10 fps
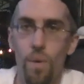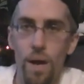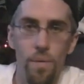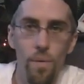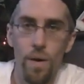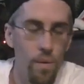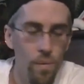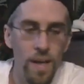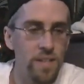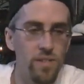
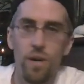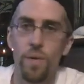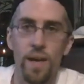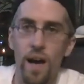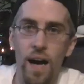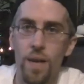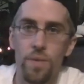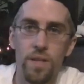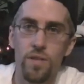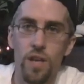what is going on
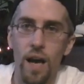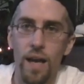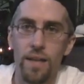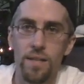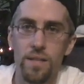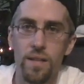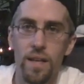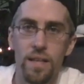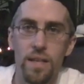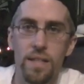with the Giants?
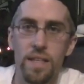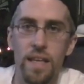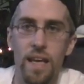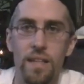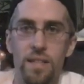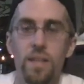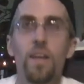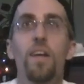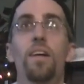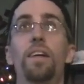It's
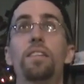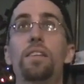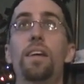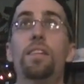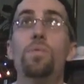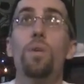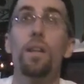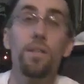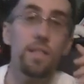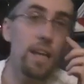
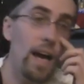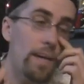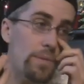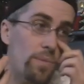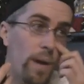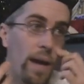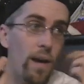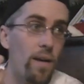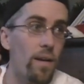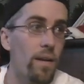one of those times
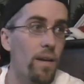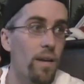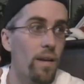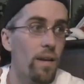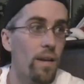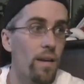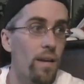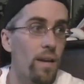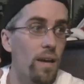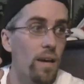where
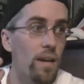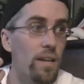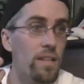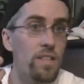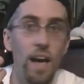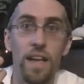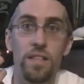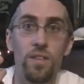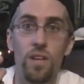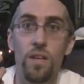the
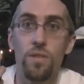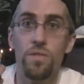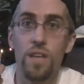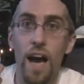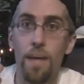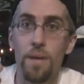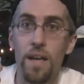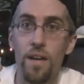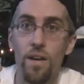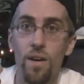Giants are either
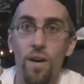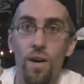dominant